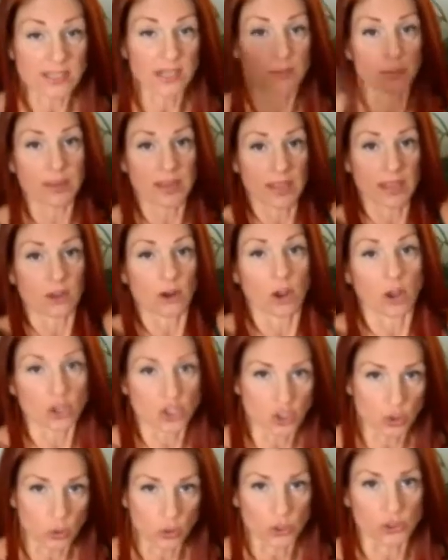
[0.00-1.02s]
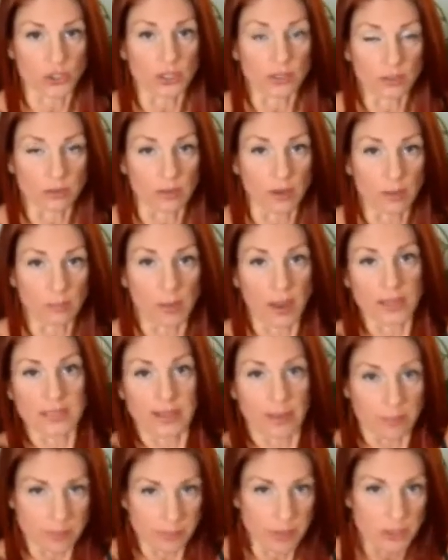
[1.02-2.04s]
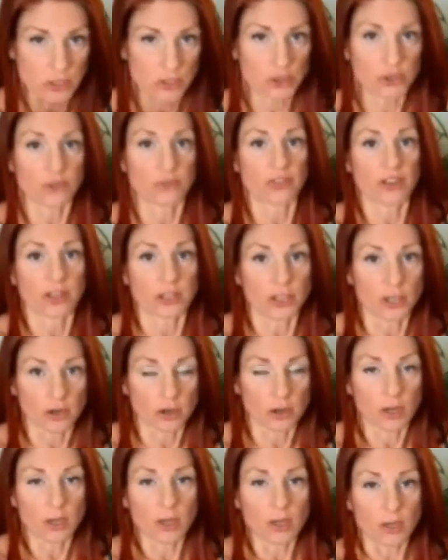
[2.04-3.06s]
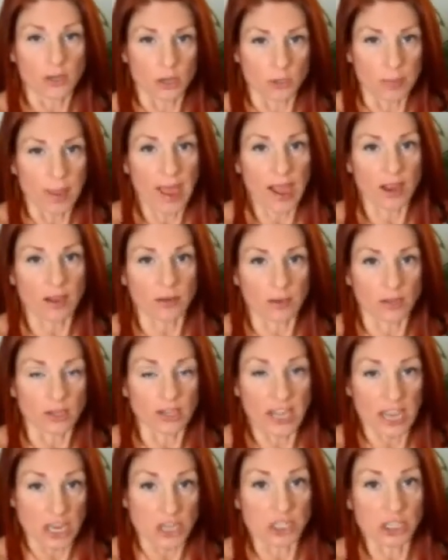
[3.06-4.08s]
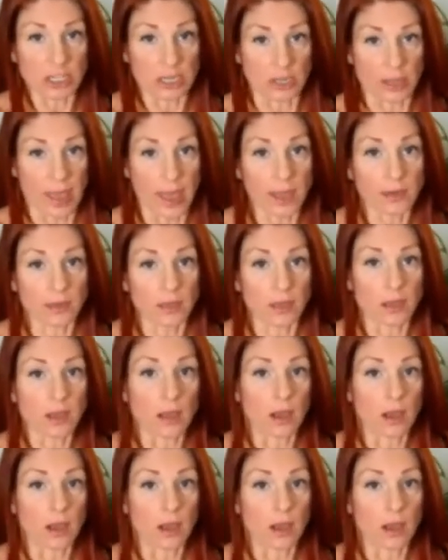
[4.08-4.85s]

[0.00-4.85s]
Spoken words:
instead of making it all shoulders and biceps. Make sure you're feeling your back engaging in that.